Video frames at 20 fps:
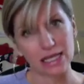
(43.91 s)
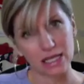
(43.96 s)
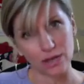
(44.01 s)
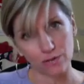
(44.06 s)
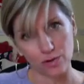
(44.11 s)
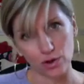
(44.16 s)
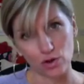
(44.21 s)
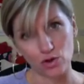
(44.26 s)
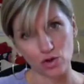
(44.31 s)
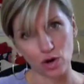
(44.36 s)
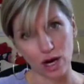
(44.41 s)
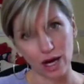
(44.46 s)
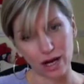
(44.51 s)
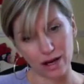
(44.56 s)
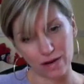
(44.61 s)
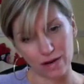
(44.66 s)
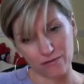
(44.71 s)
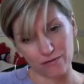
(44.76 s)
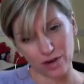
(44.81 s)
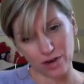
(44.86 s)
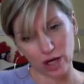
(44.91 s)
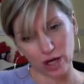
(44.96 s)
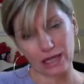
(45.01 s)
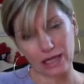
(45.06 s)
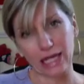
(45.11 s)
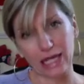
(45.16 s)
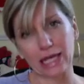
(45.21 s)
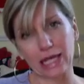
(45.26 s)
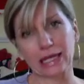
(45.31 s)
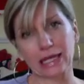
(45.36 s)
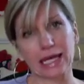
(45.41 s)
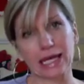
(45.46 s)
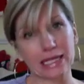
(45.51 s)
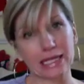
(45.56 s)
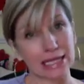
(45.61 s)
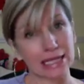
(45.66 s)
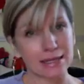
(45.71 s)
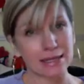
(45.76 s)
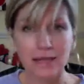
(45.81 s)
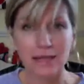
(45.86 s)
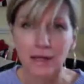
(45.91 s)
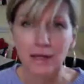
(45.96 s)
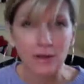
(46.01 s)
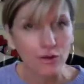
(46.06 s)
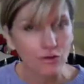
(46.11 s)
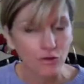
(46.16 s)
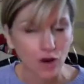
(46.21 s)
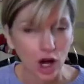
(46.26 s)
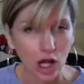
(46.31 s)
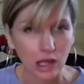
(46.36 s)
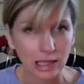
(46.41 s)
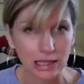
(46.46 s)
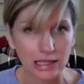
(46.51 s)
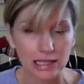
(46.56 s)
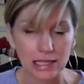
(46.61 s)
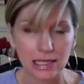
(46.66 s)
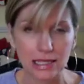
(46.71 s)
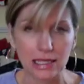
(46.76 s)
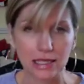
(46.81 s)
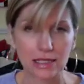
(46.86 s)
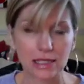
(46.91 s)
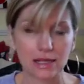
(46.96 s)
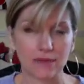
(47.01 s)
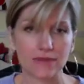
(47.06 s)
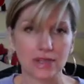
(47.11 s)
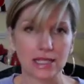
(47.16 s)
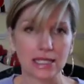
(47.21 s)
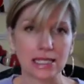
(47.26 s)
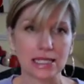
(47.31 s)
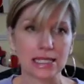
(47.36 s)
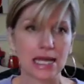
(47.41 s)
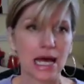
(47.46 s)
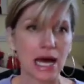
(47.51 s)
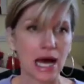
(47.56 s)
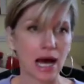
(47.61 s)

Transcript: and if you draw it very lightly, it doesn't fall into the divots.